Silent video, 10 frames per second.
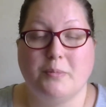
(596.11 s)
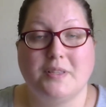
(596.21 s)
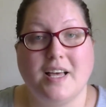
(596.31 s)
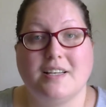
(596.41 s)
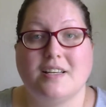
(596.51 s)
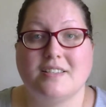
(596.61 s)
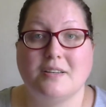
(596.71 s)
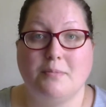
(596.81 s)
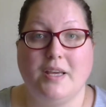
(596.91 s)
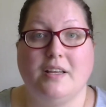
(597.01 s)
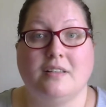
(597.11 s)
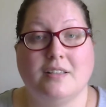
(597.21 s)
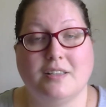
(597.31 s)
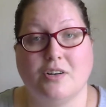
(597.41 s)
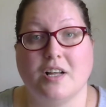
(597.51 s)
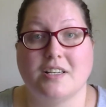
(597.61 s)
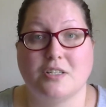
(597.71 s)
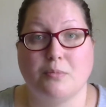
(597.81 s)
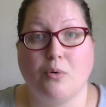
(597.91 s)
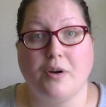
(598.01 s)
but that doesn't mean that they're not
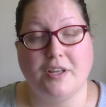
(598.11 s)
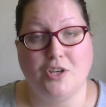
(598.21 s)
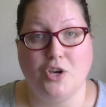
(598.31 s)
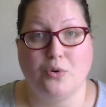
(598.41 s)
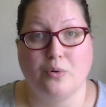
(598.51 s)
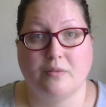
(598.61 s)
supporting you.